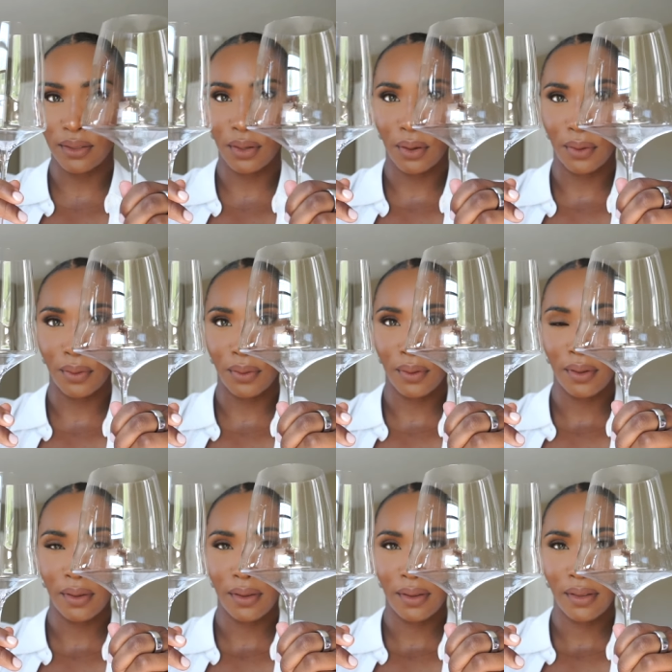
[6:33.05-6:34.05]
So
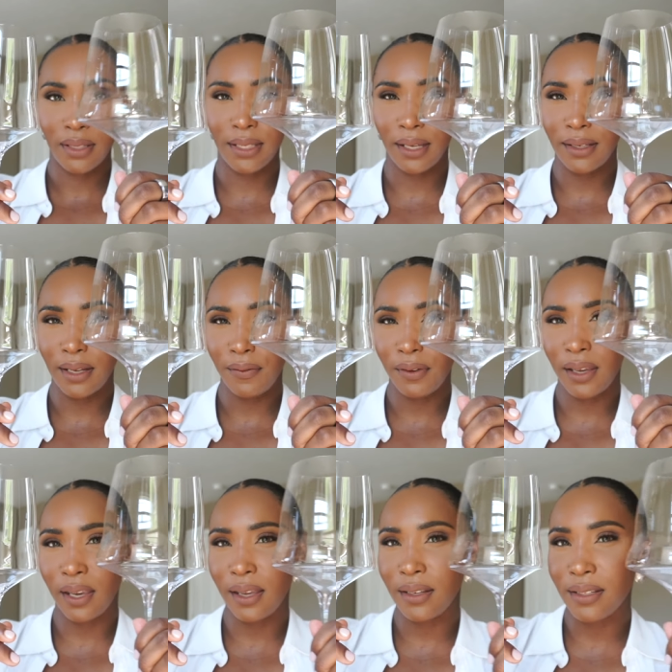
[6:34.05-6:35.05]

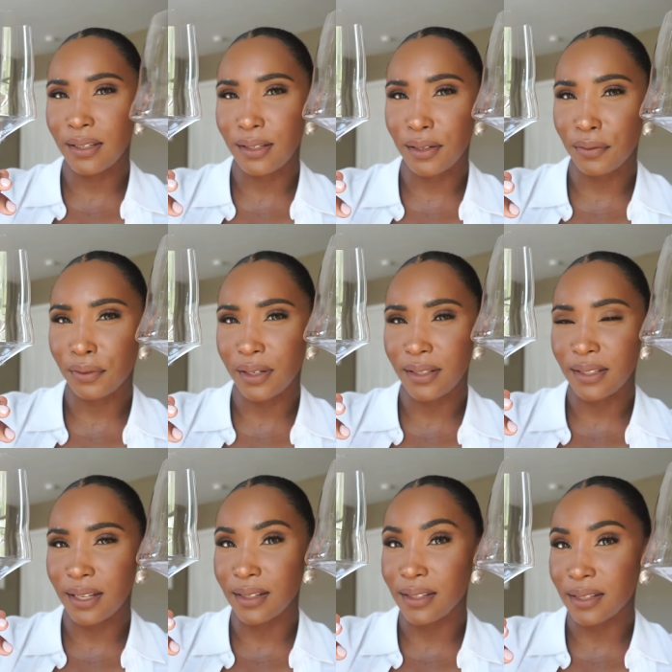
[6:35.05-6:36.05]
significant difference
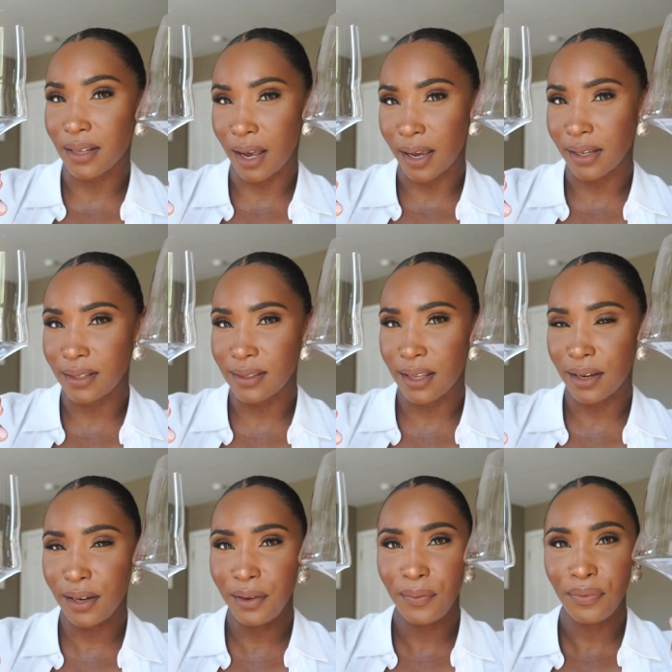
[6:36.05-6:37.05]
in size
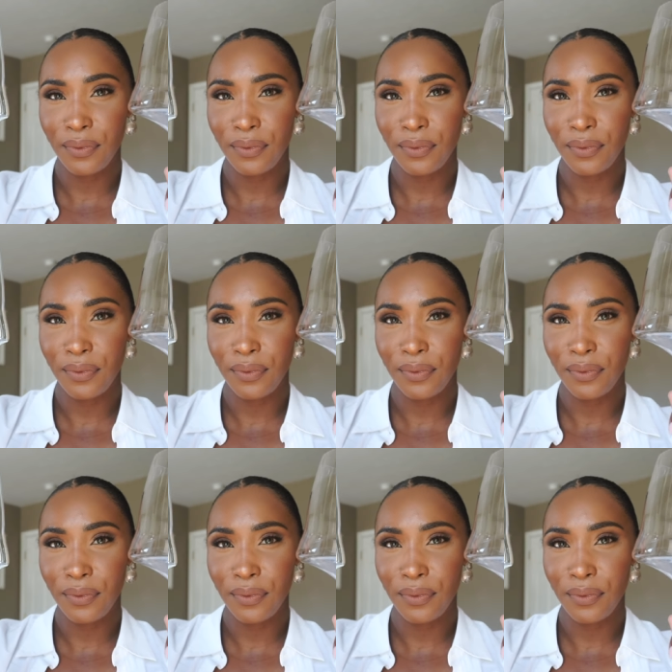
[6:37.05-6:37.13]
there,